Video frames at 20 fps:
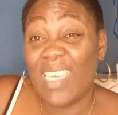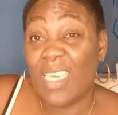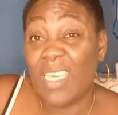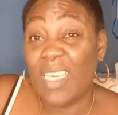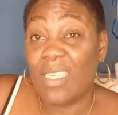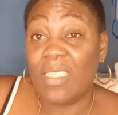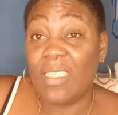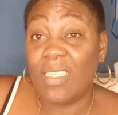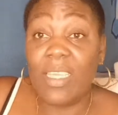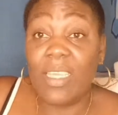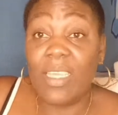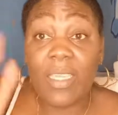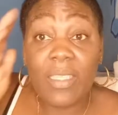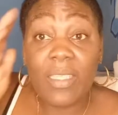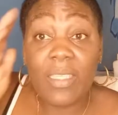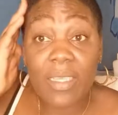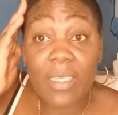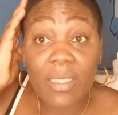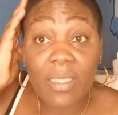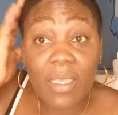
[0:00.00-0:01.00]
the, the,
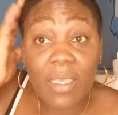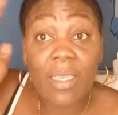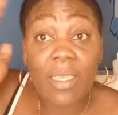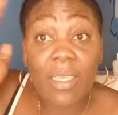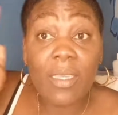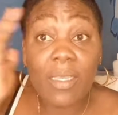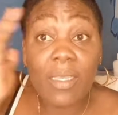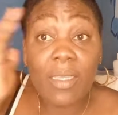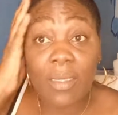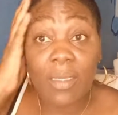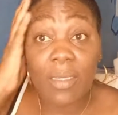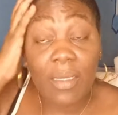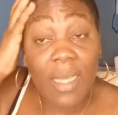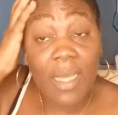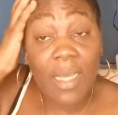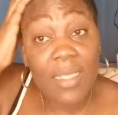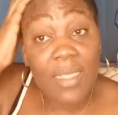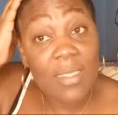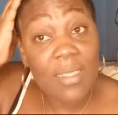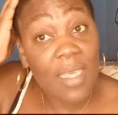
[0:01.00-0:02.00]
the
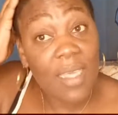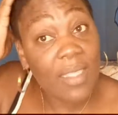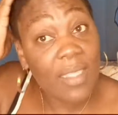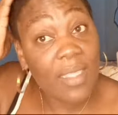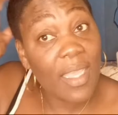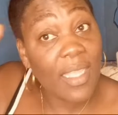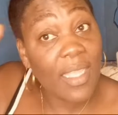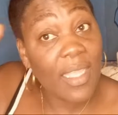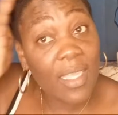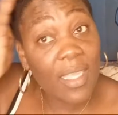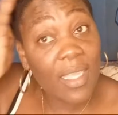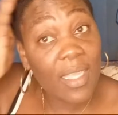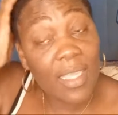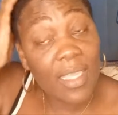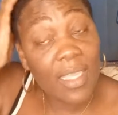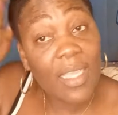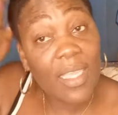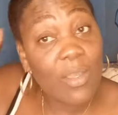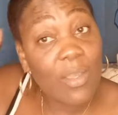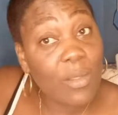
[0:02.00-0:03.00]
constant headache that
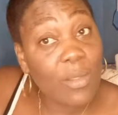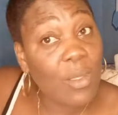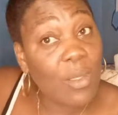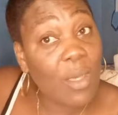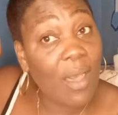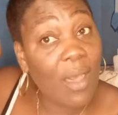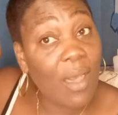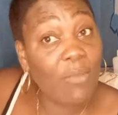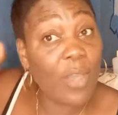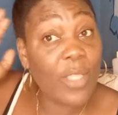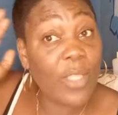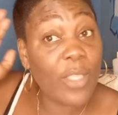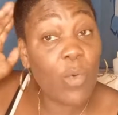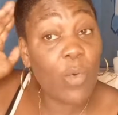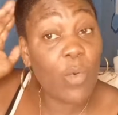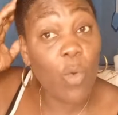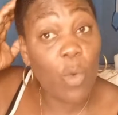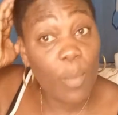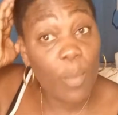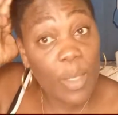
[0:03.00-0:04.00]
I used to have when
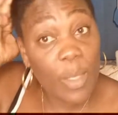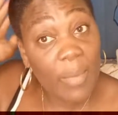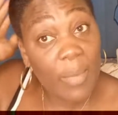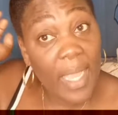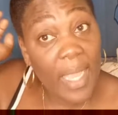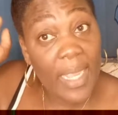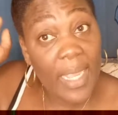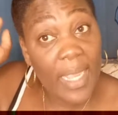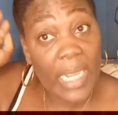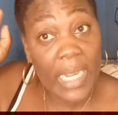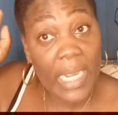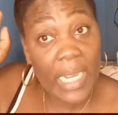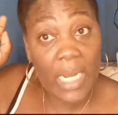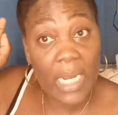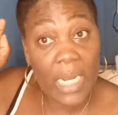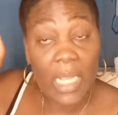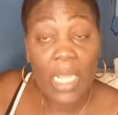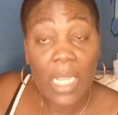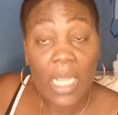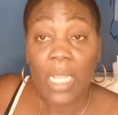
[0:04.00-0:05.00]
combing my hair,
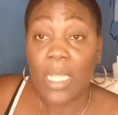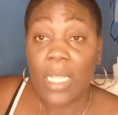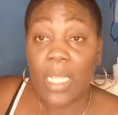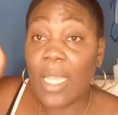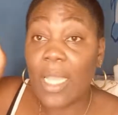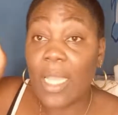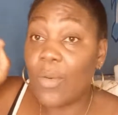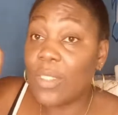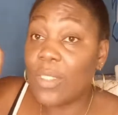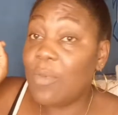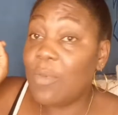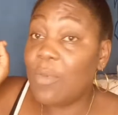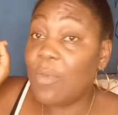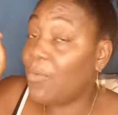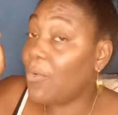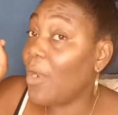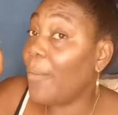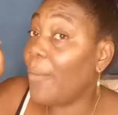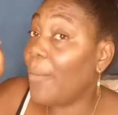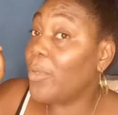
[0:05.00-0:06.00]
that was
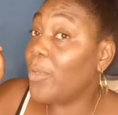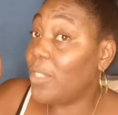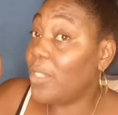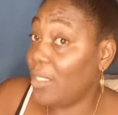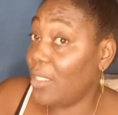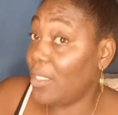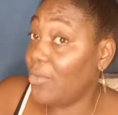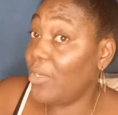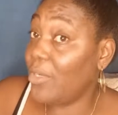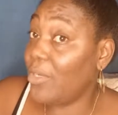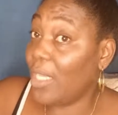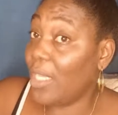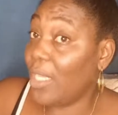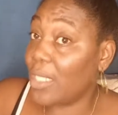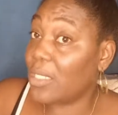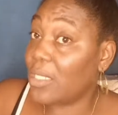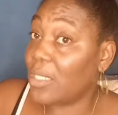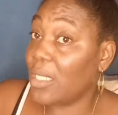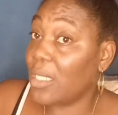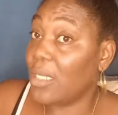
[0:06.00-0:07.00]
before I put in the
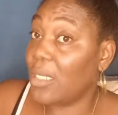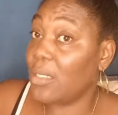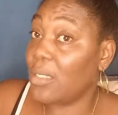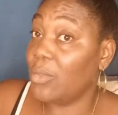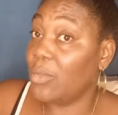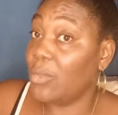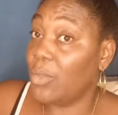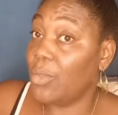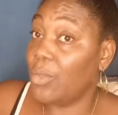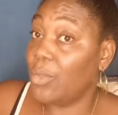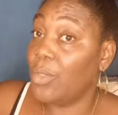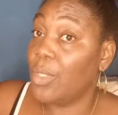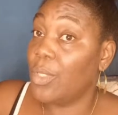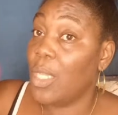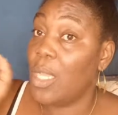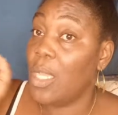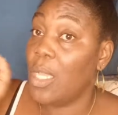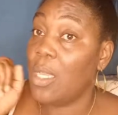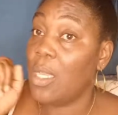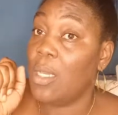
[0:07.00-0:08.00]
relaxer though.
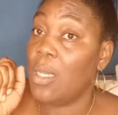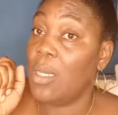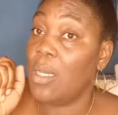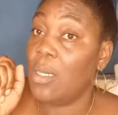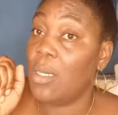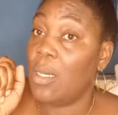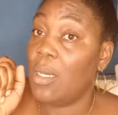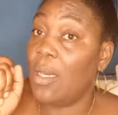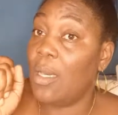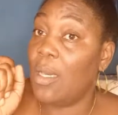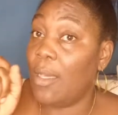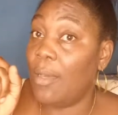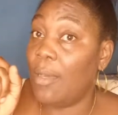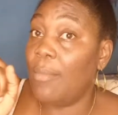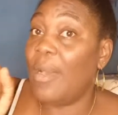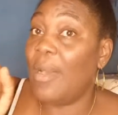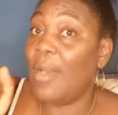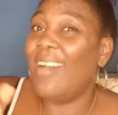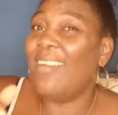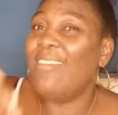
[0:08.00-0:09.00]
Um,
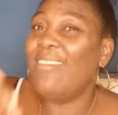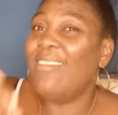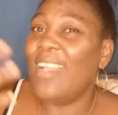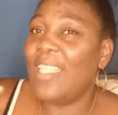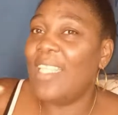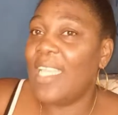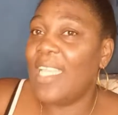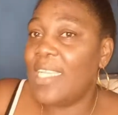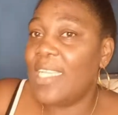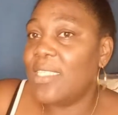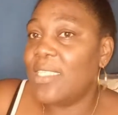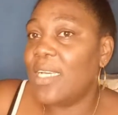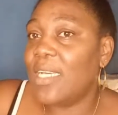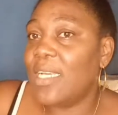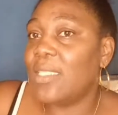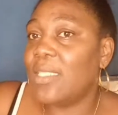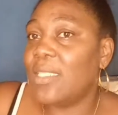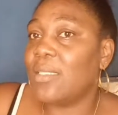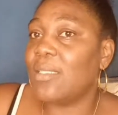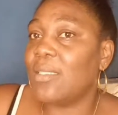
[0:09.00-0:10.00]
I realized that
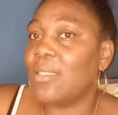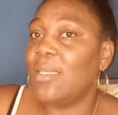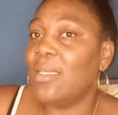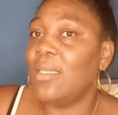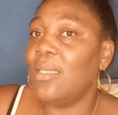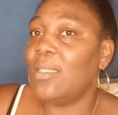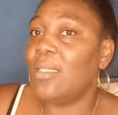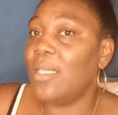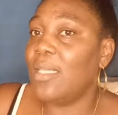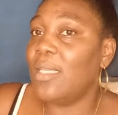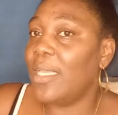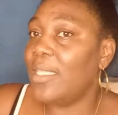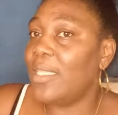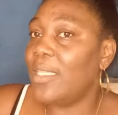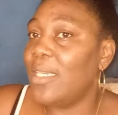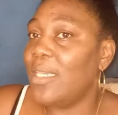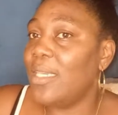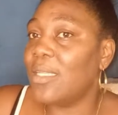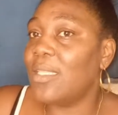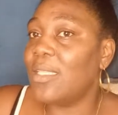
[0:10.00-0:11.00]
the, the
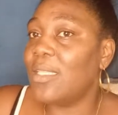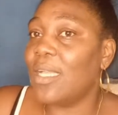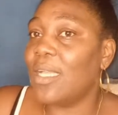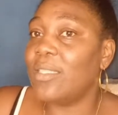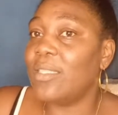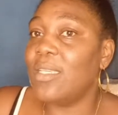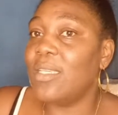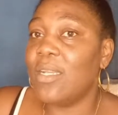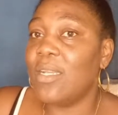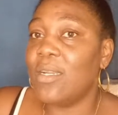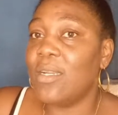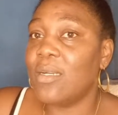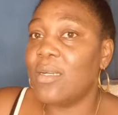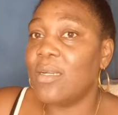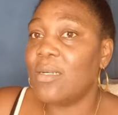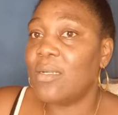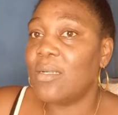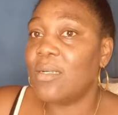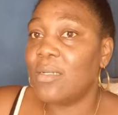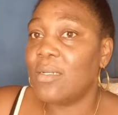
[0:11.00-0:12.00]
headache not there
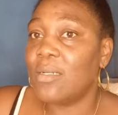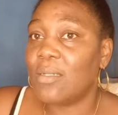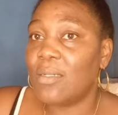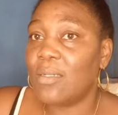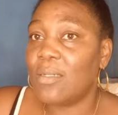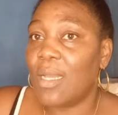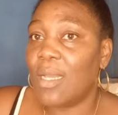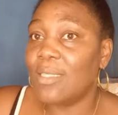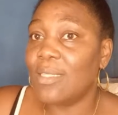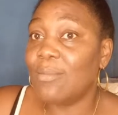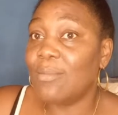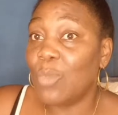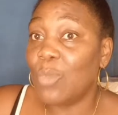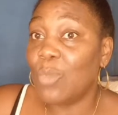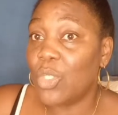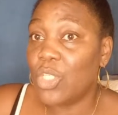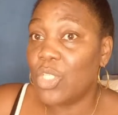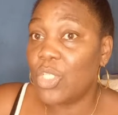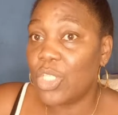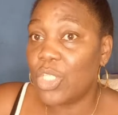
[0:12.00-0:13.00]
as much